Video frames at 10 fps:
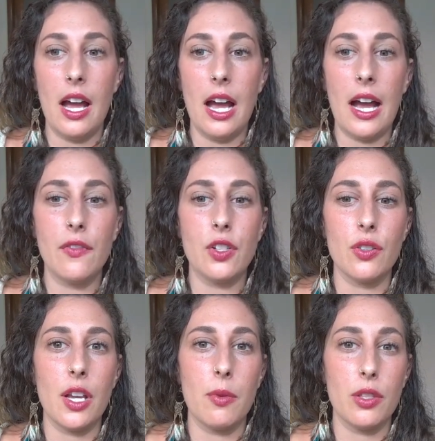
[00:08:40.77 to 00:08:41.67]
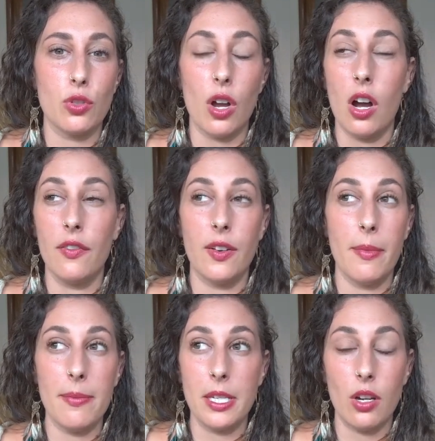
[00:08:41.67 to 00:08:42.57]
after they withdraw from
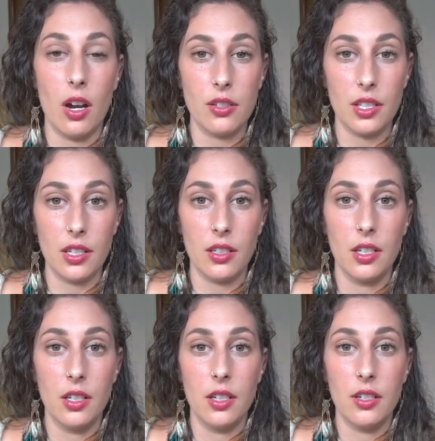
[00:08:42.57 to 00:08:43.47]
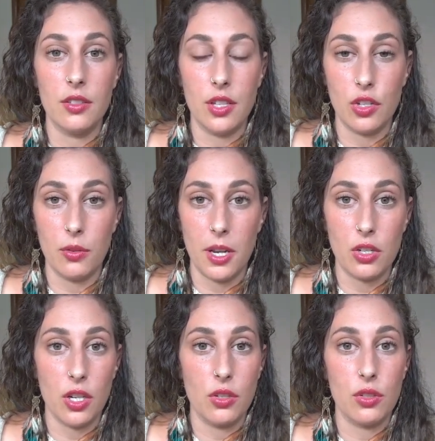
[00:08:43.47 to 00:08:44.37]
maybe toxic
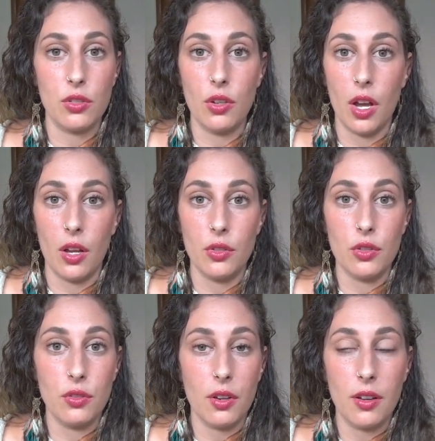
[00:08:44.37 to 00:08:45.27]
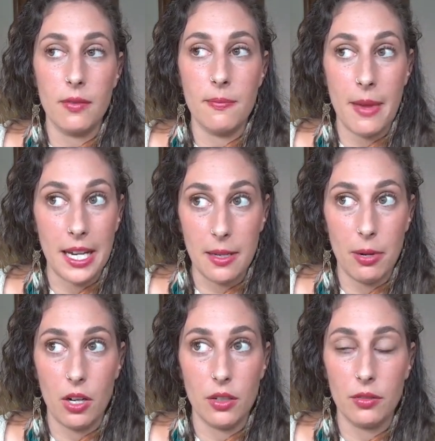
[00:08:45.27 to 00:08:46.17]
situations,
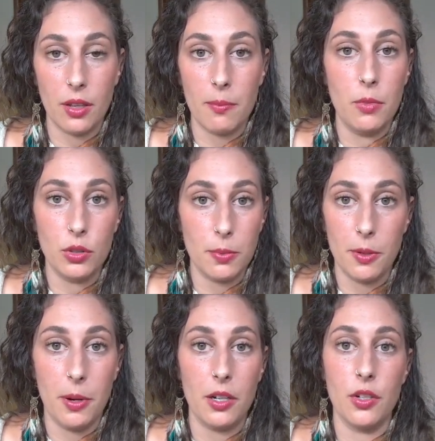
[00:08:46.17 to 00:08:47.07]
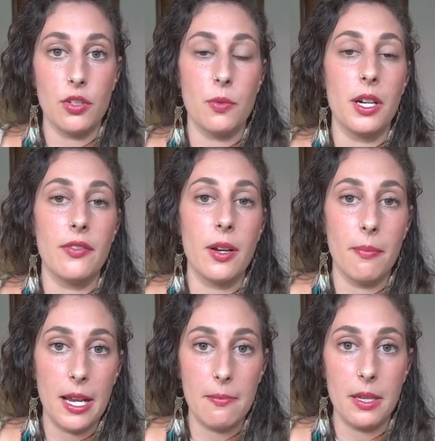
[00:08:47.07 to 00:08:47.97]
multiple partners, or whatever it
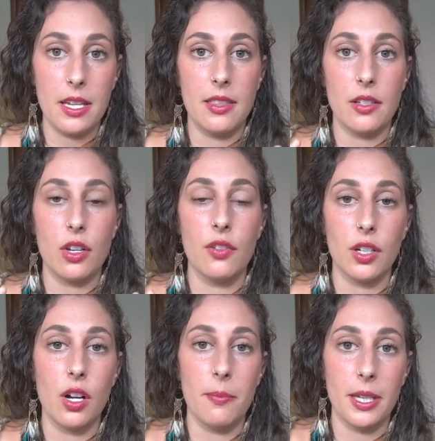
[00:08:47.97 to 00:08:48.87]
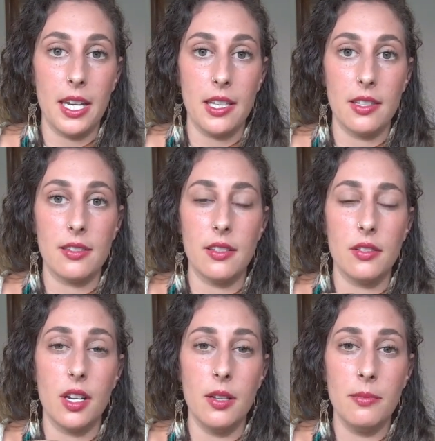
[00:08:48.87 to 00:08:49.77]
might be that's overcomplicating the
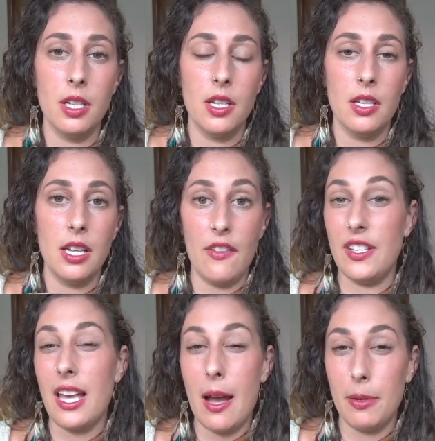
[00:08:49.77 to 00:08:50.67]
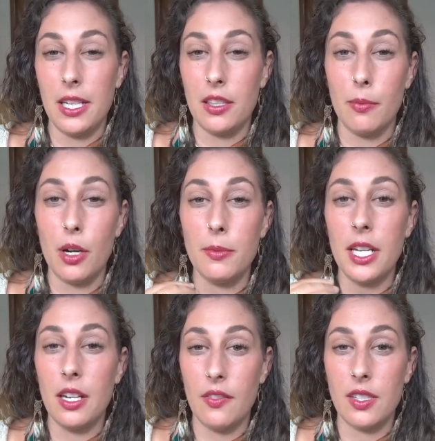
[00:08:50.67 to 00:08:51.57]
system. If it's happening in the
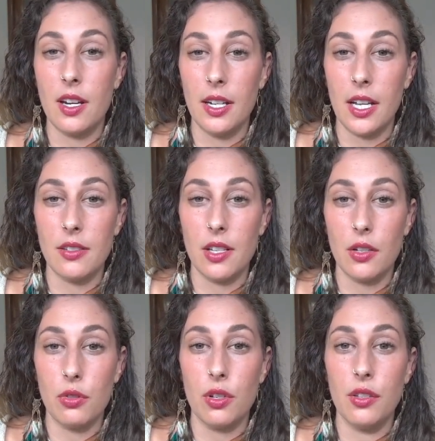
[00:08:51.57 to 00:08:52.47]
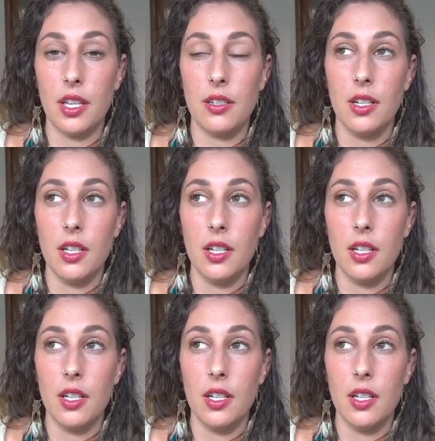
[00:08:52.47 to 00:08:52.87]
moment, if it's not ancestral, then